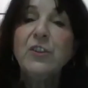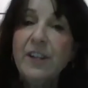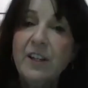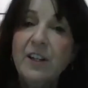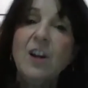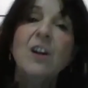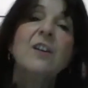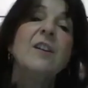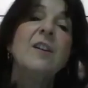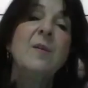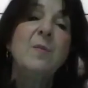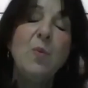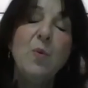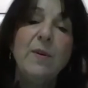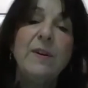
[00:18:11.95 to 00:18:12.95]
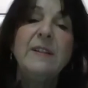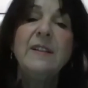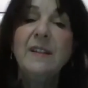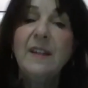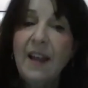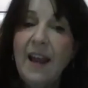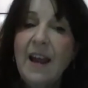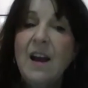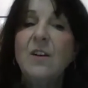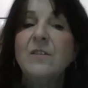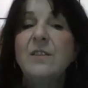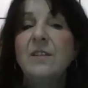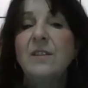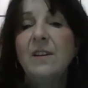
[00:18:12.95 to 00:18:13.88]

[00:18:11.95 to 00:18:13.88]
Creekard and pointed out